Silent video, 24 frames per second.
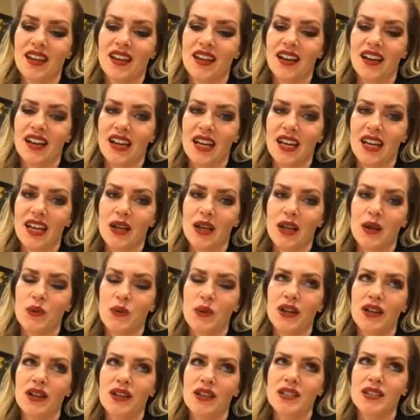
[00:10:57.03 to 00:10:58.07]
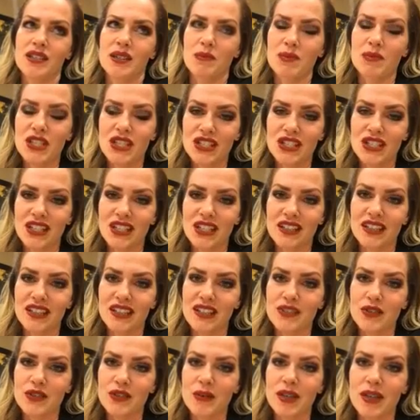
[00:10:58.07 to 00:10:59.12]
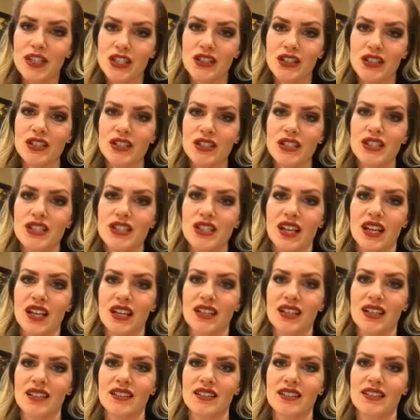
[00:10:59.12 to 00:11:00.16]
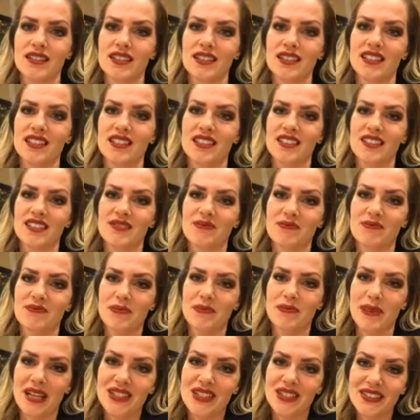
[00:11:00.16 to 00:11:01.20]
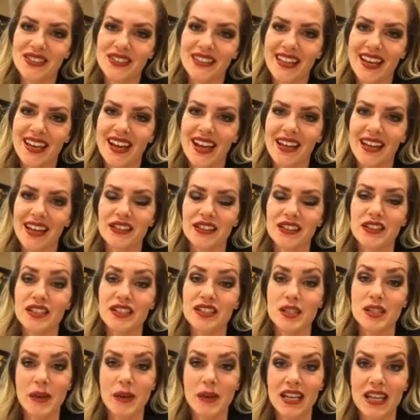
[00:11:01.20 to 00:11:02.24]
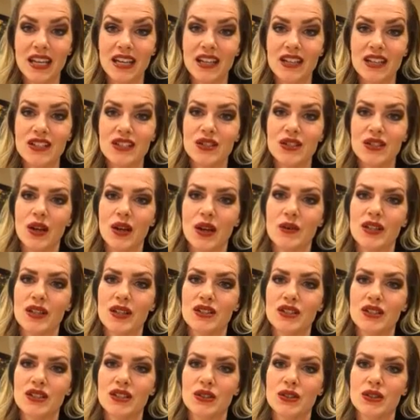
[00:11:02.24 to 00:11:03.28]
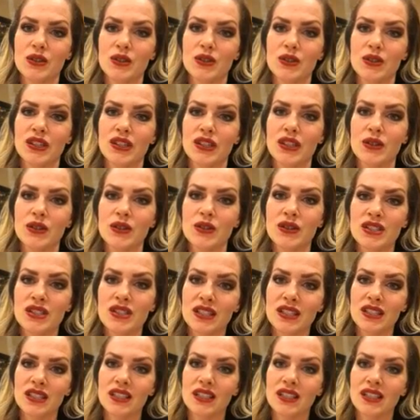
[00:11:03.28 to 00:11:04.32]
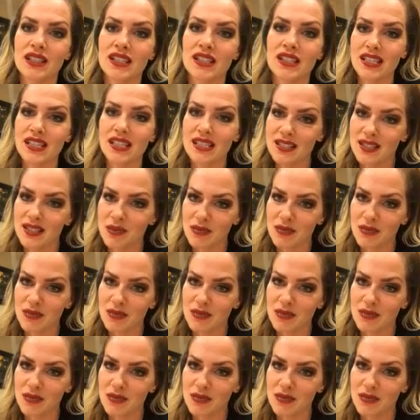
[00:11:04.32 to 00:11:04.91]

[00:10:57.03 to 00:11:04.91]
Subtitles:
I was a missionary for my church, and by doing that, I learned Spanish. So I went to the Houston East